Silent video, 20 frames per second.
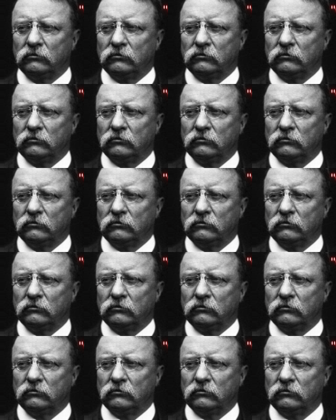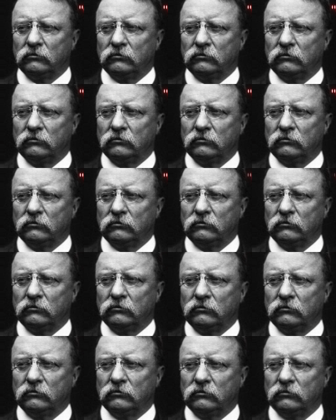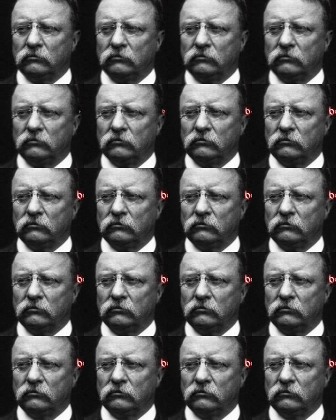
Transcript: Nobody speaks.